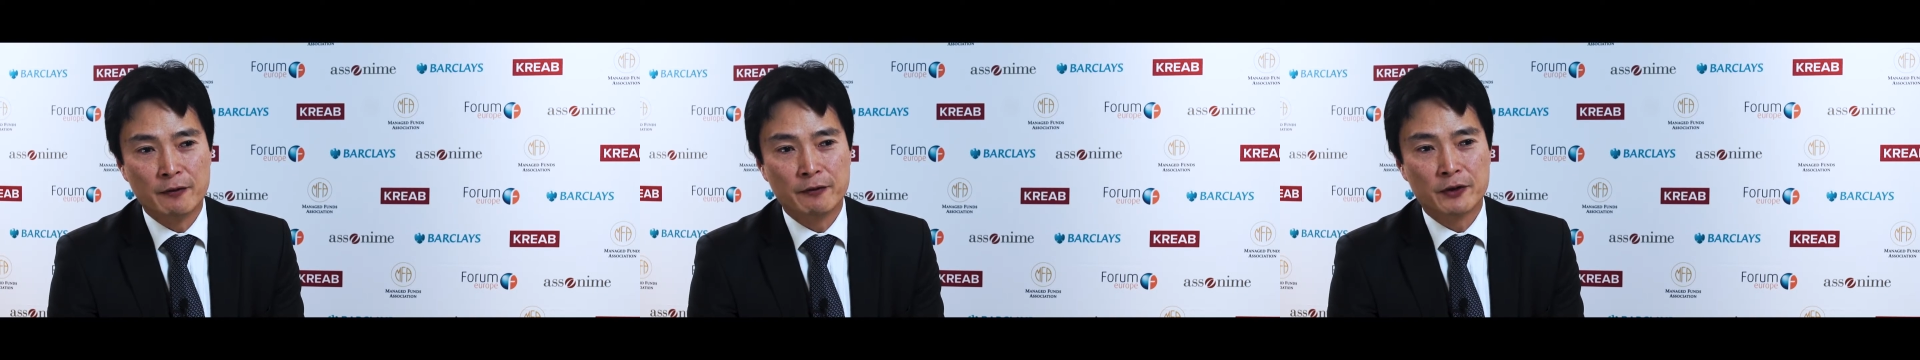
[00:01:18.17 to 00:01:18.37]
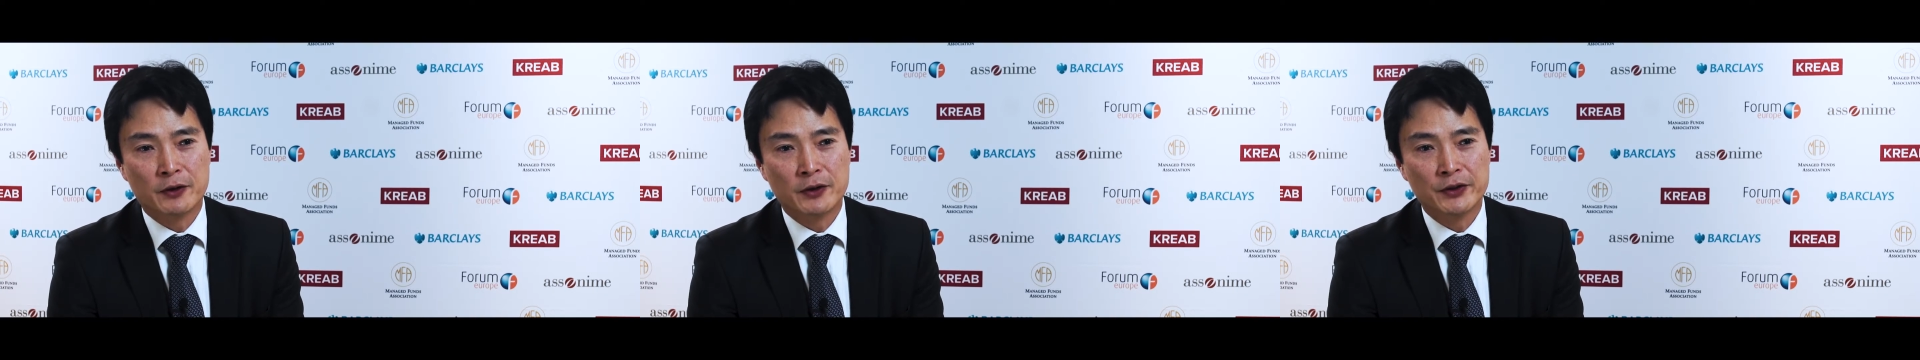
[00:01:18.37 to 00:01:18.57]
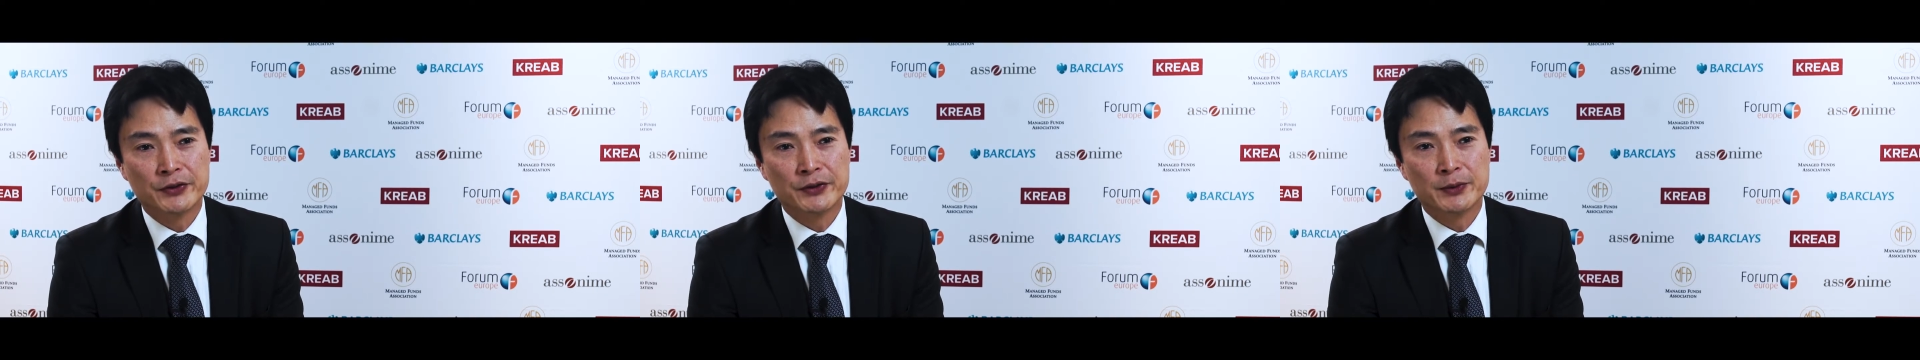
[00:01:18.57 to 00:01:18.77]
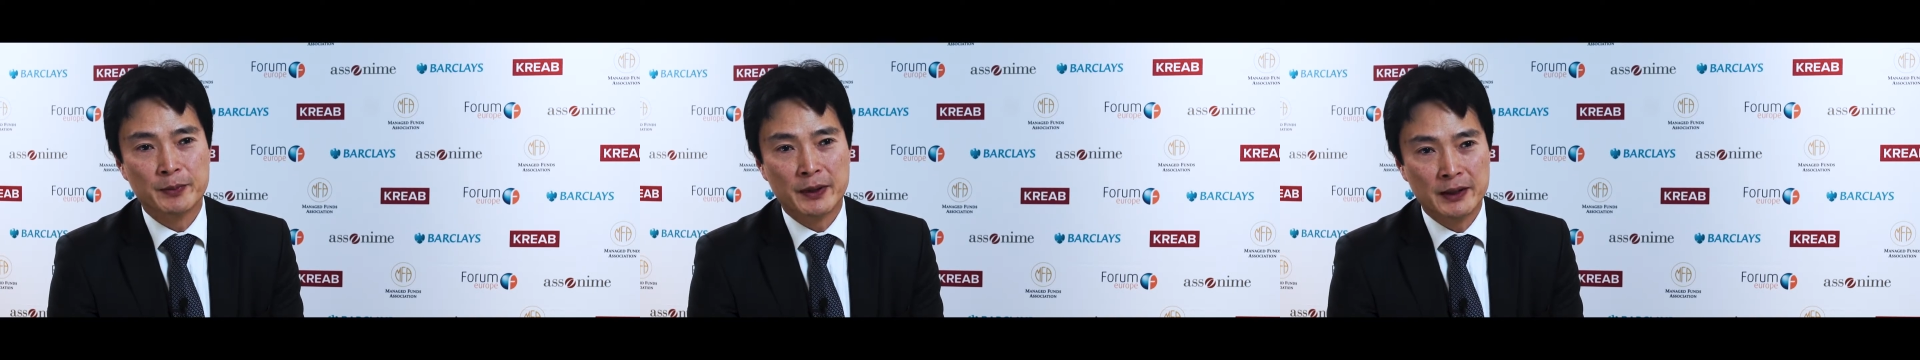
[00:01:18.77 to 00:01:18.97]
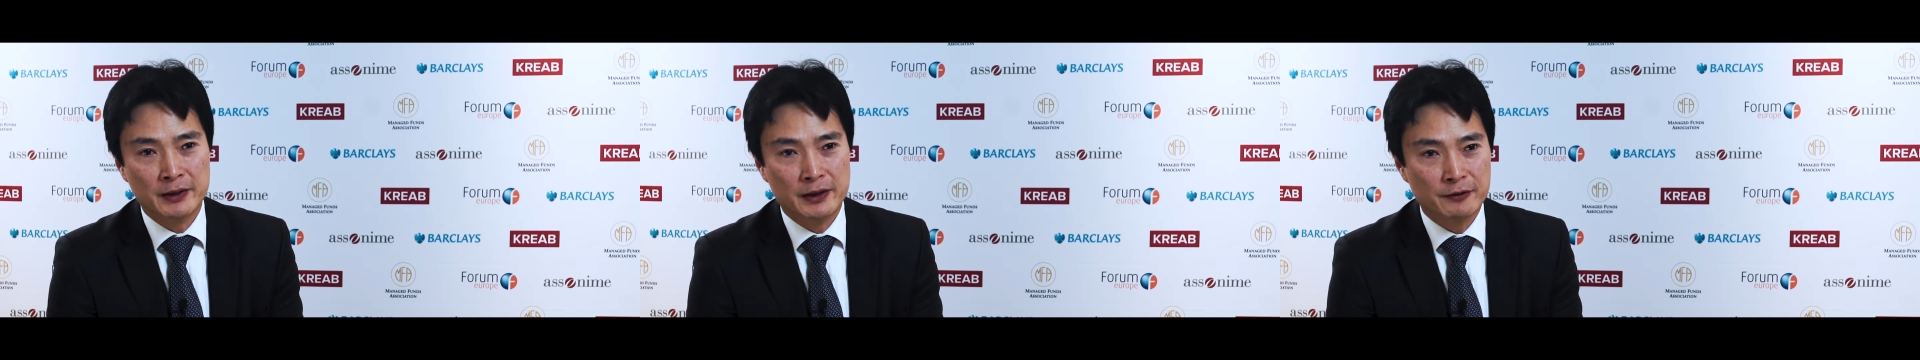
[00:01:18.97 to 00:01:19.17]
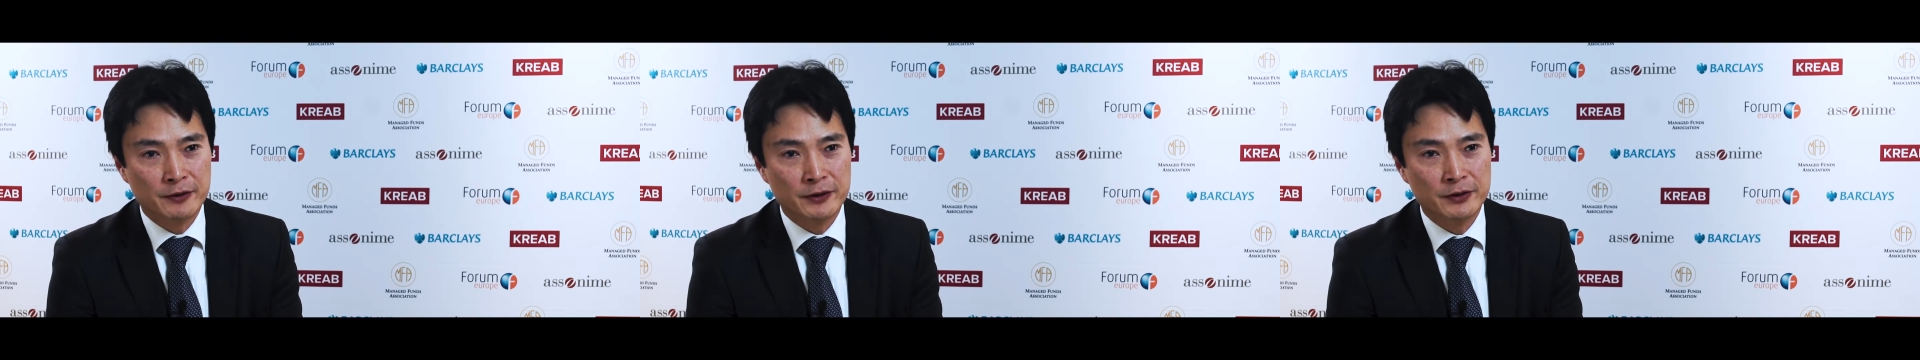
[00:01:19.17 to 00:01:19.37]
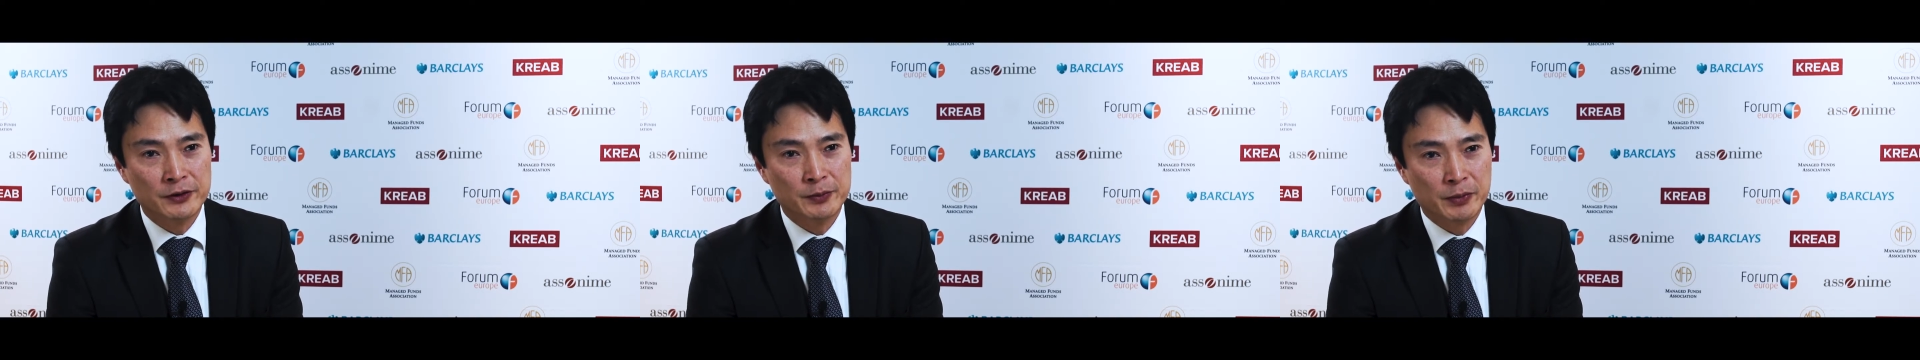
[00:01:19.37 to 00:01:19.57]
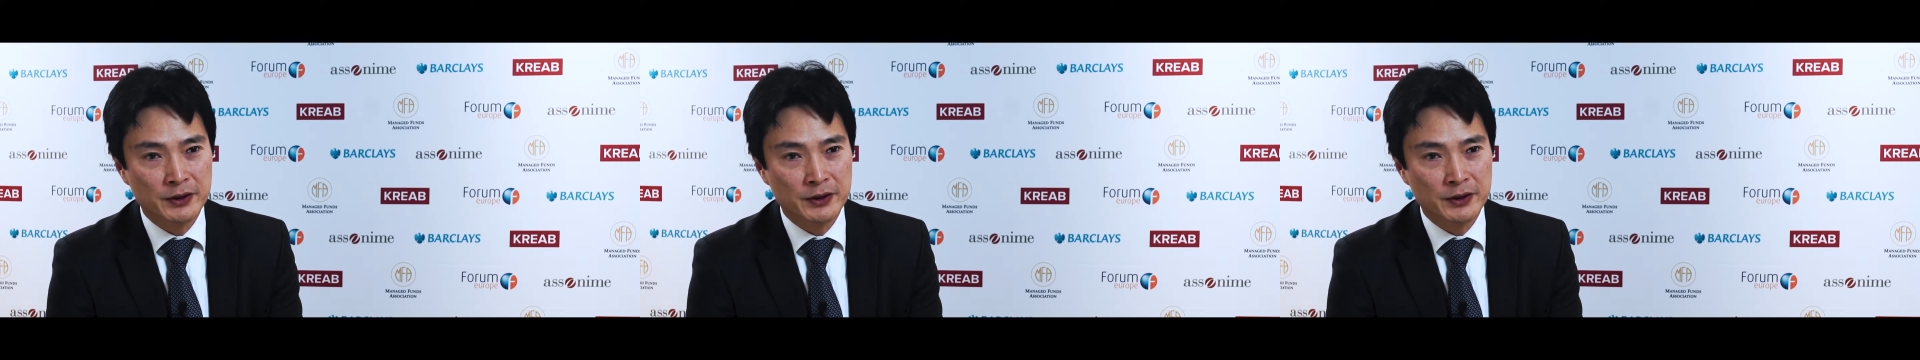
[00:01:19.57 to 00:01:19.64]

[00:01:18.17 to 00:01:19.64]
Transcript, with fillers: of course, many different